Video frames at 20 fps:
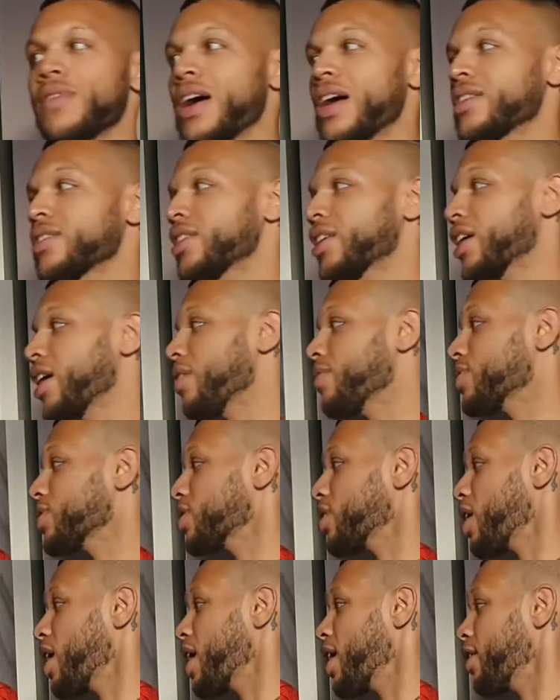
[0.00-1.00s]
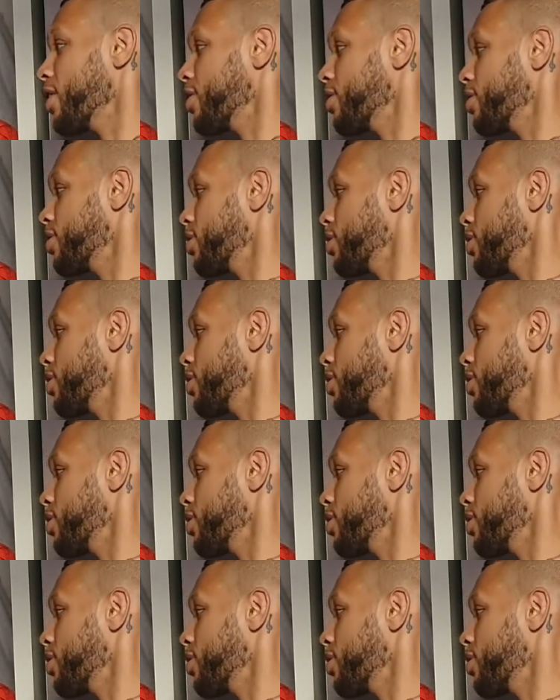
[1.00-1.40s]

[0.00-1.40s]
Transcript: round to the other side.